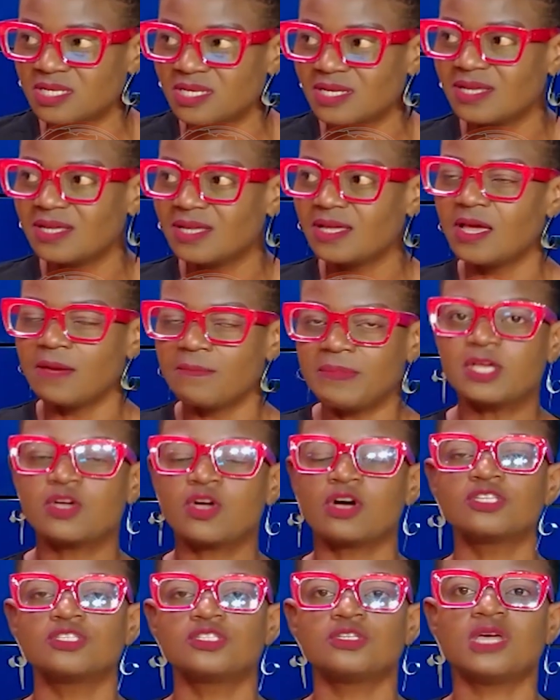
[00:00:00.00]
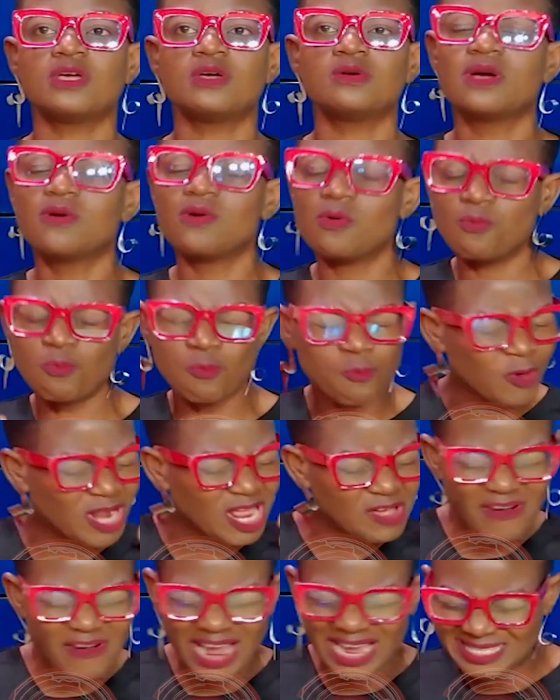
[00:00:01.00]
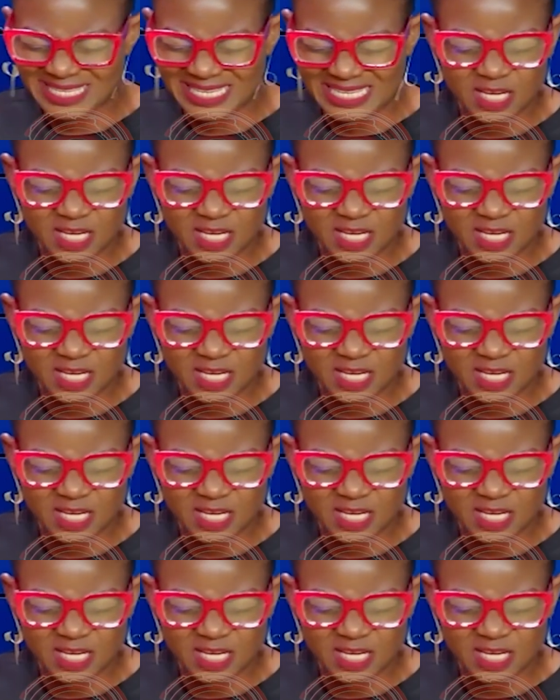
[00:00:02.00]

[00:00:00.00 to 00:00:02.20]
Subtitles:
Because whatever it is,